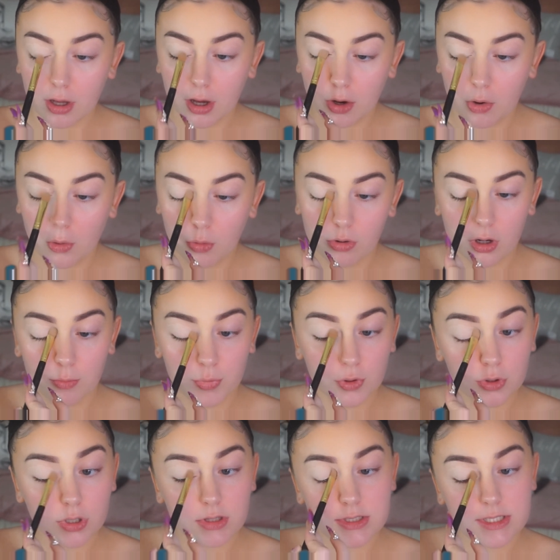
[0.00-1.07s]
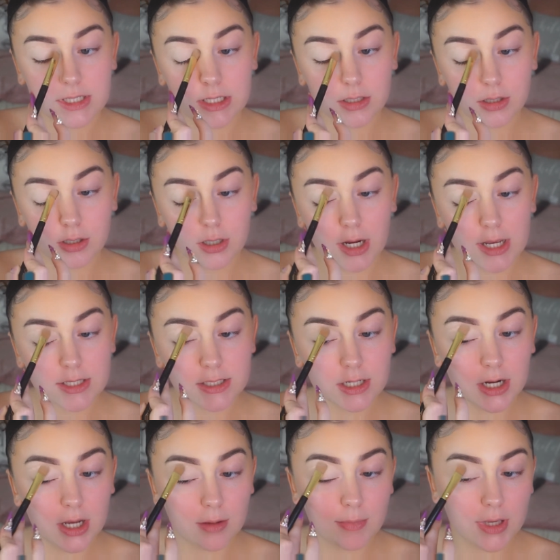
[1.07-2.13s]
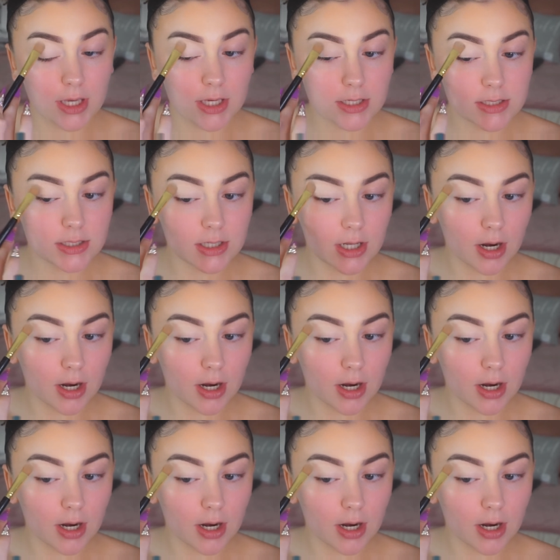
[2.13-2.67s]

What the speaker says: a horrible concealer as an eye base,